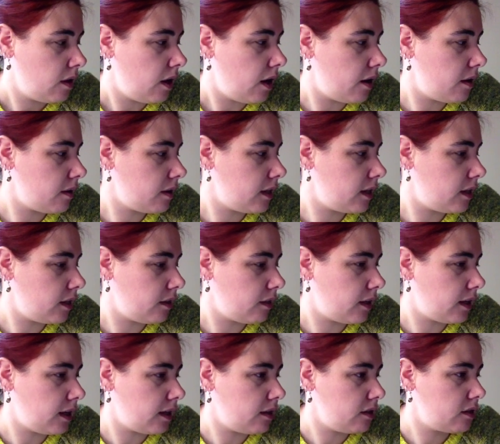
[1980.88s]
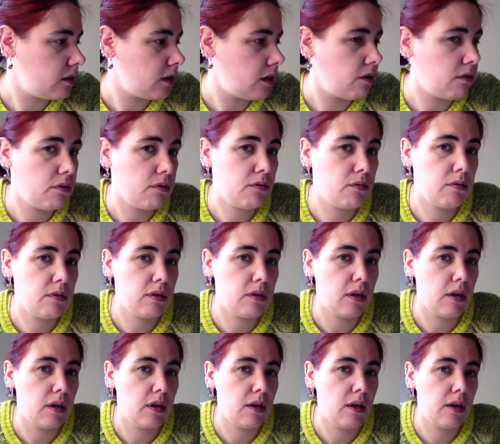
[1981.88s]
Okie dokie. So
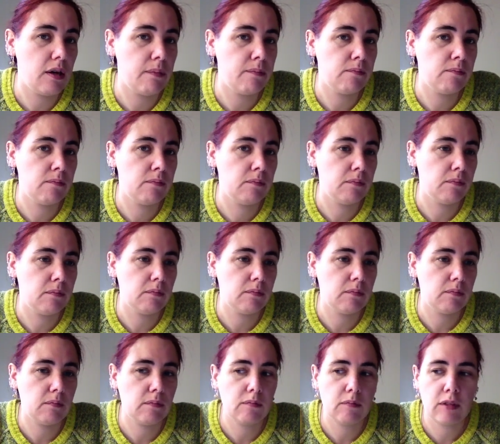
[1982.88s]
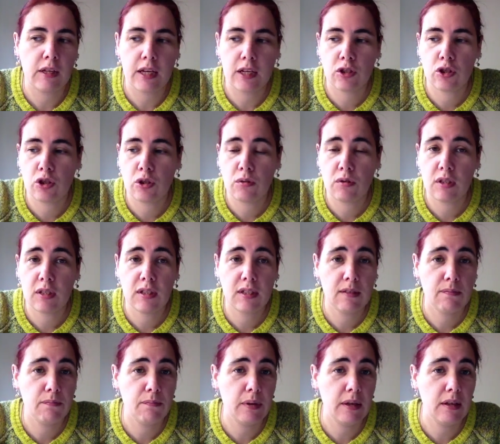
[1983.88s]
next due to
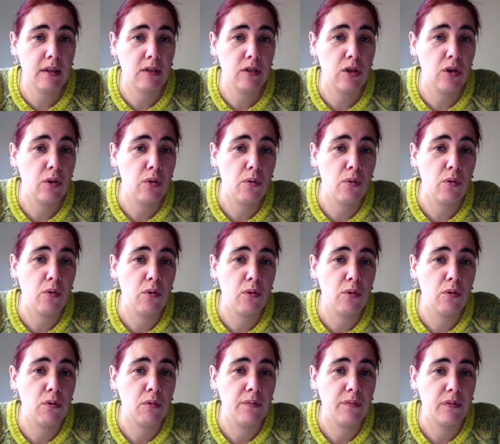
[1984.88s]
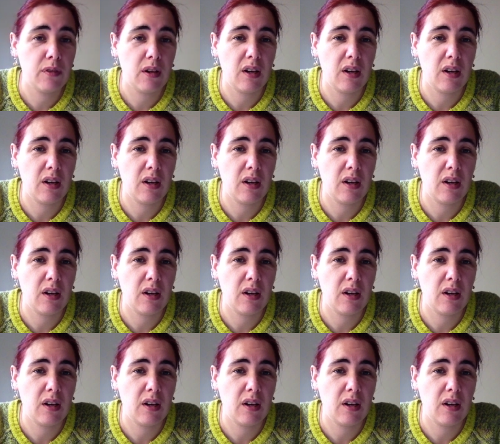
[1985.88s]
speak to you all.